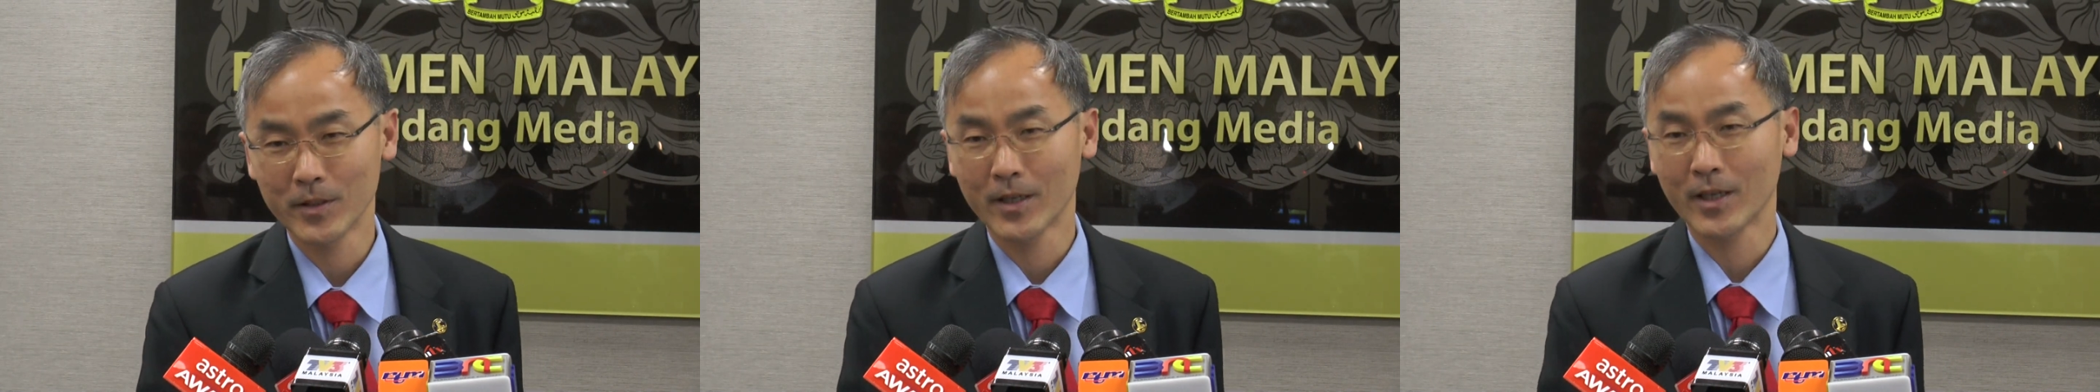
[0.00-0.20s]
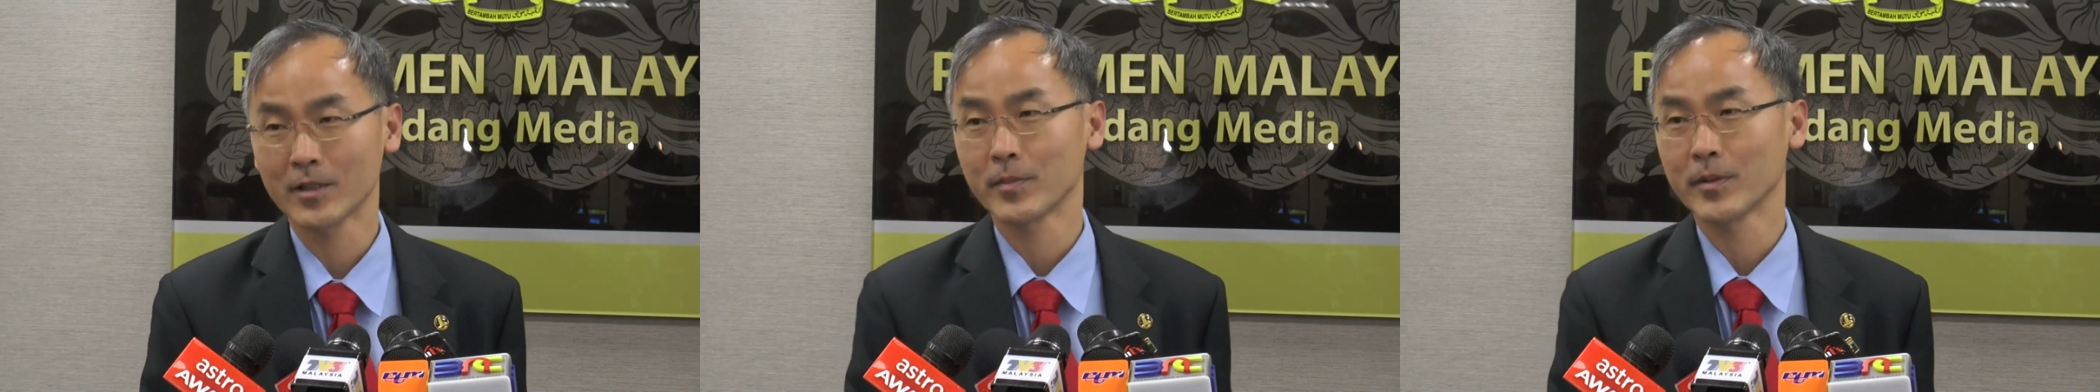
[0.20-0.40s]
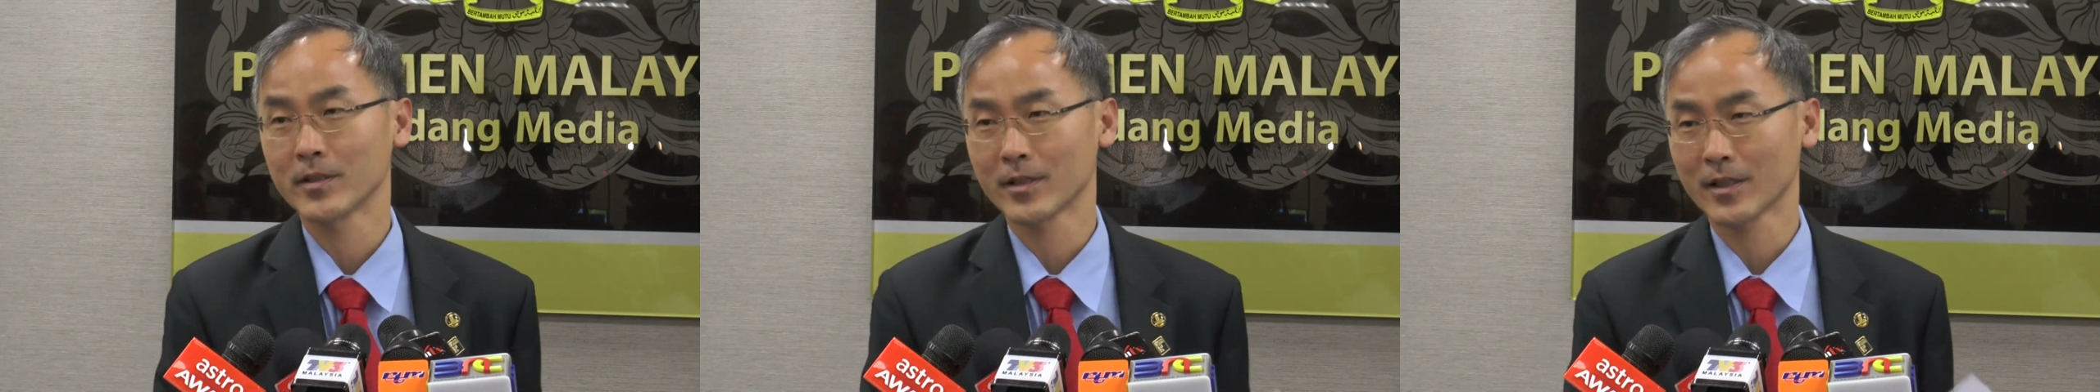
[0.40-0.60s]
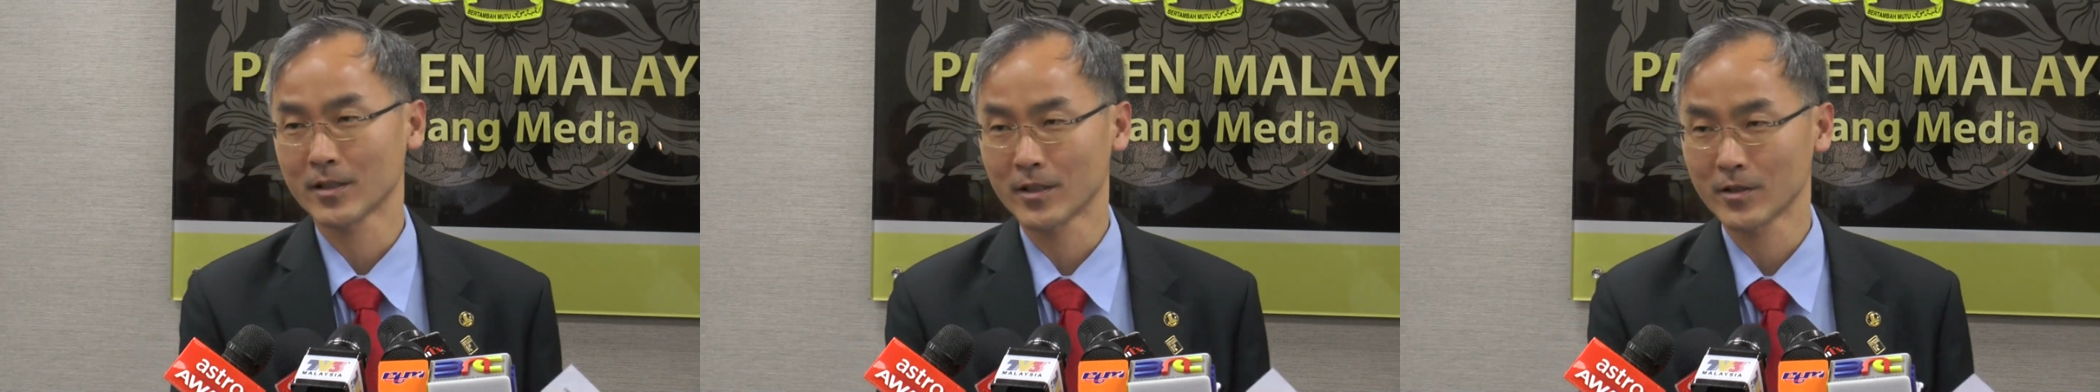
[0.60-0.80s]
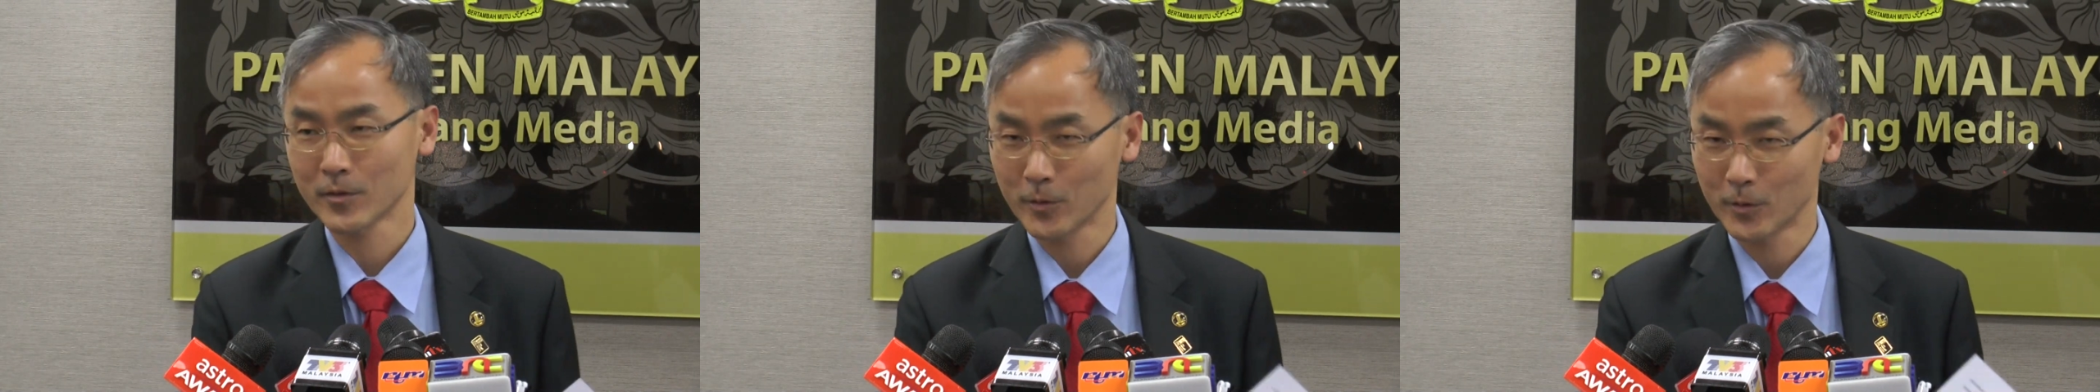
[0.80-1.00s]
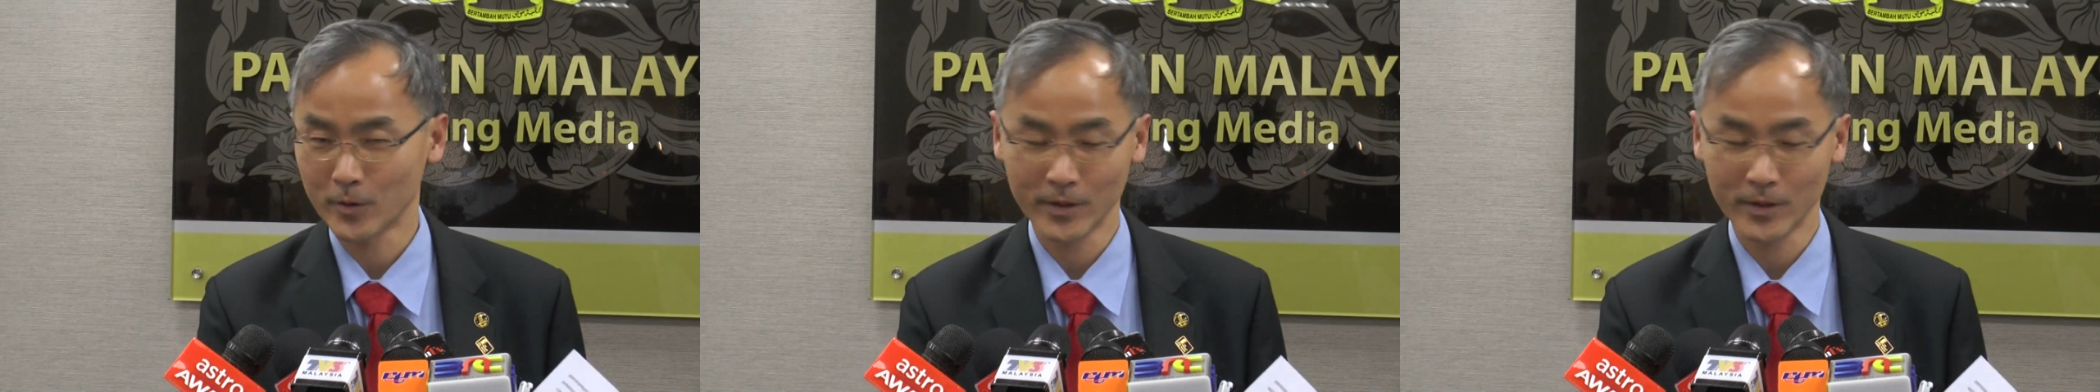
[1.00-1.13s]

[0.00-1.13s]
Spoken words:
has been successful